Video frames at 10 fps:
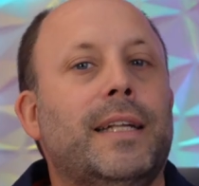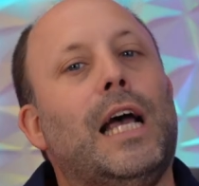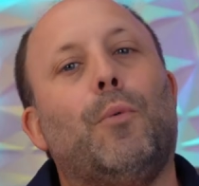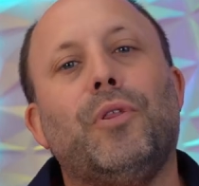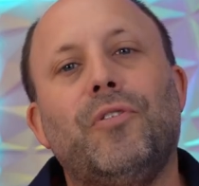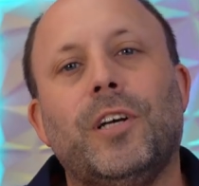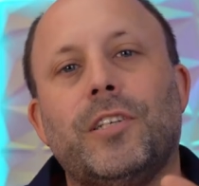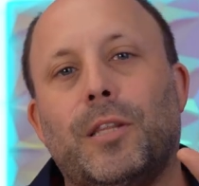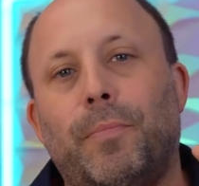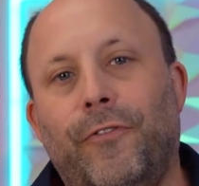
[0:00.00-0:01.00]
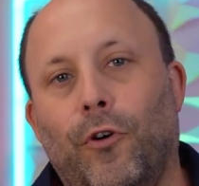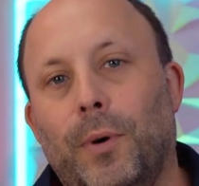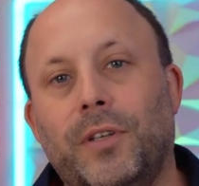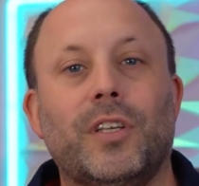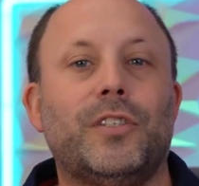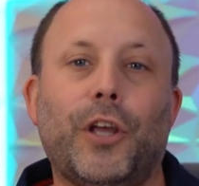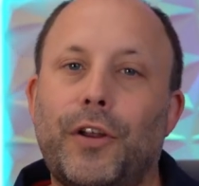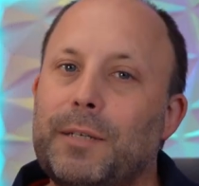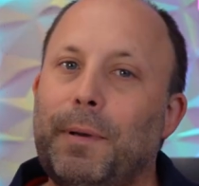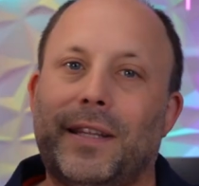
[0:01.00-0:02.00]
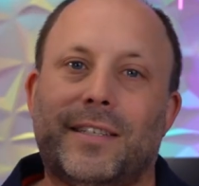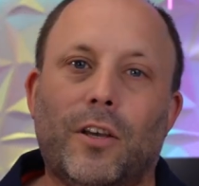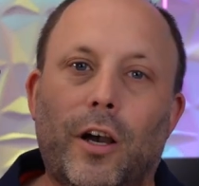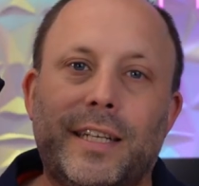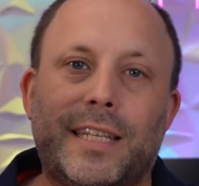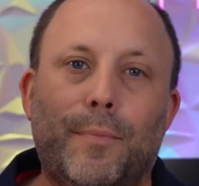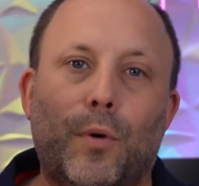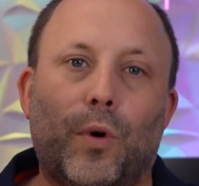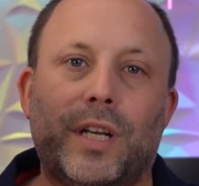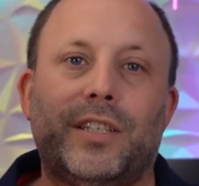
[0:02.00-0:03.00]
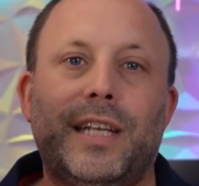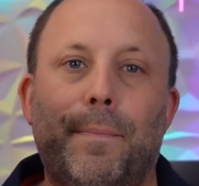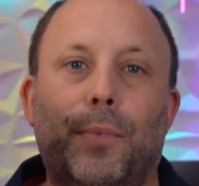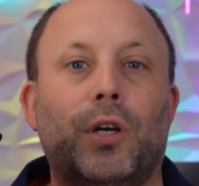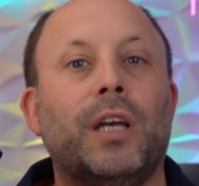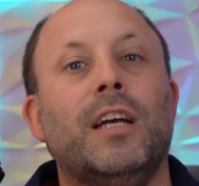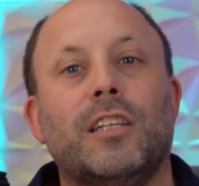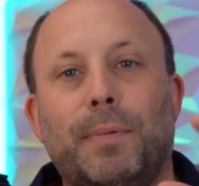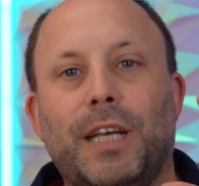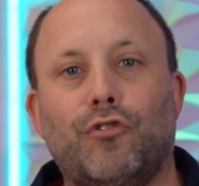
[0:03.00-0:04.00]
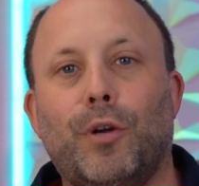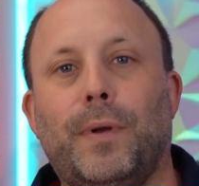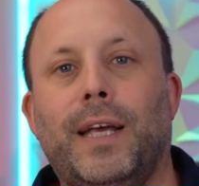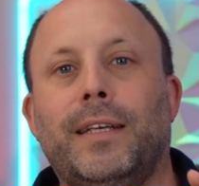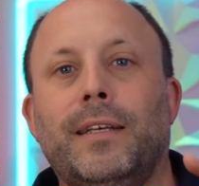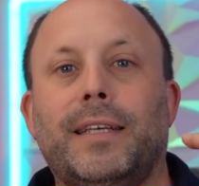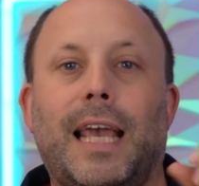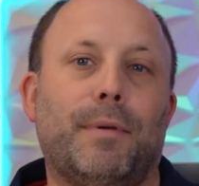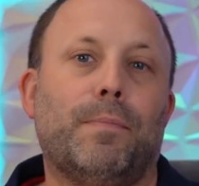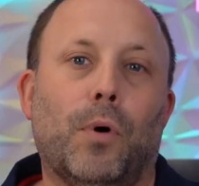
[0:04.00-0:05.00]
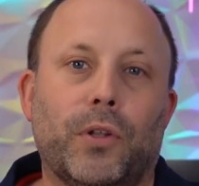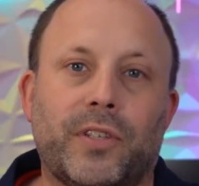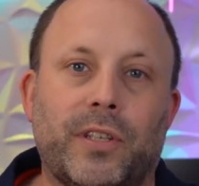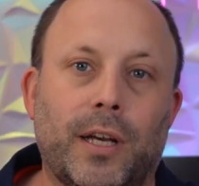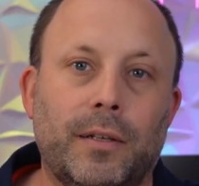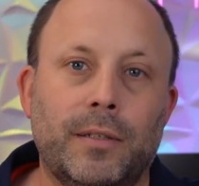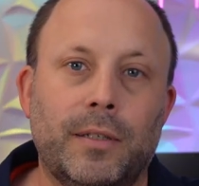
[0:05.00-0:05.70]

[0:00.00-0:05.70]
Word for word: Now, with regards to the performance, don't expect this tiny 10.1 inch netbook to be a AAA gaming monster.